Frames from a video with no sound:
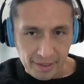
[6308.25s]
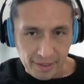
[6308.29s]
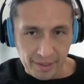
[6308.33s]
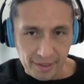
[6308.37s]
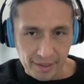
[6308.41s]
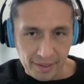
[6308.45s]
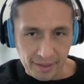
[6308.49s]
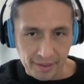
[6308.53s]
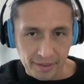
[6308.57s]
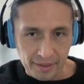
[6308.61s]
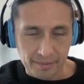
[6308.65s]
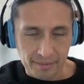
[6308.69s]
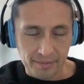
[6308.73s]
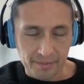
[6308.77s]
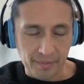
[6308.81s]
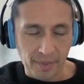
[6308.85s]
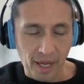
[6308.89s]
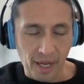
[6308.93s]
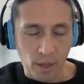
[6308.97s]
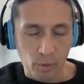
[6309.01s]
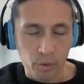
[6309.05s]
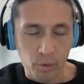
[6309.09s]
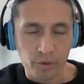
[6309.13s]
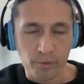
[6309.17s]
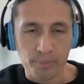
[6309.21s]

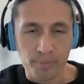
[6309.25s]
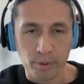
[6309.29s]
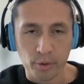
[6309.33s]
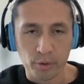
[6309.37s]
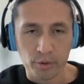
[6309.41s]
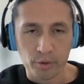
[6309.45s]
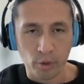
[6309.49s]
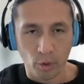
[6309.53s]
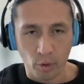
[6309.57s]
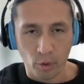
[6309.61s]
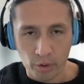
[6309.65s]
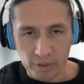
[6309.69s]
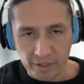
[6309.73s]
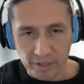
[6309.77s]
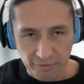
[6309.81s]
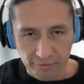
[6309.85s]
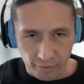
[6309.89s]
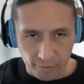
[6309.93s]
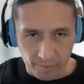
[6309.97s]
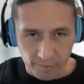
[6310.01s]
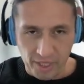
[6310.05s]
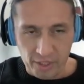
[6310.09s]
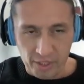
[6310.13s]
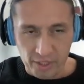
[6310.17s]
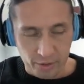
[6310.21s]
I would put all the
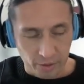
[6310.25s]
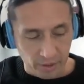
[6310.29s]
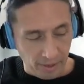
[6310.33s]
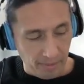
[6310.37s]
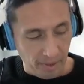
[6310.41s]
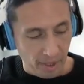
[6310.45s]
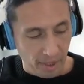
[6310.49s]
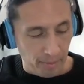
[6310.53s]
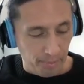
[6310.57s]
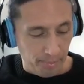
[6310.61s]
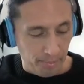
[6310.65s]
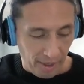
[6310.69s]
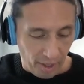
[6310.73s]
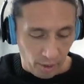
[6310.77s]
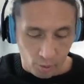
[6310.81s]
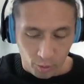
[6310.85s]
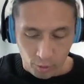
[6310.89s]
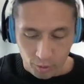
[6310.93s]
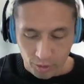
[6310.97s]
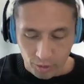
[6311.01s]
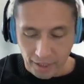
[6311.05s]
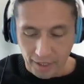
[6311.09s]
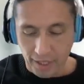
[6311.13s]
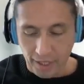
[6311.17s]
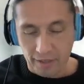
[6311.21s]
information about
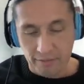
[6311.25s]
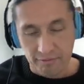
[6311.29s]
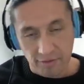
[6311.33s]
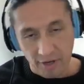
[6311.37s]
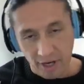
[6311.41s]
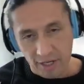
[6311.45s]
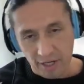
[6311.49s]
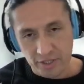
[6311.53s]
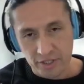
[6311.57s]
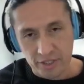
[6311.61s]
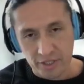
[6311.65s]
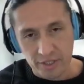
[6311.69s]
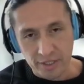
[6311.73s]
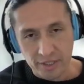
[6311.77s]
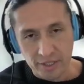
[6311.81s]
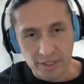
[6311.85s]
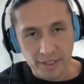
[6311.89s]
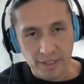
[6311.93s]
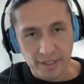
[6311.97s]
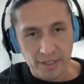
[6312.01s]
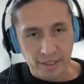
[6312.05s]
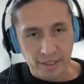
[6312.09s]
Paola and Rush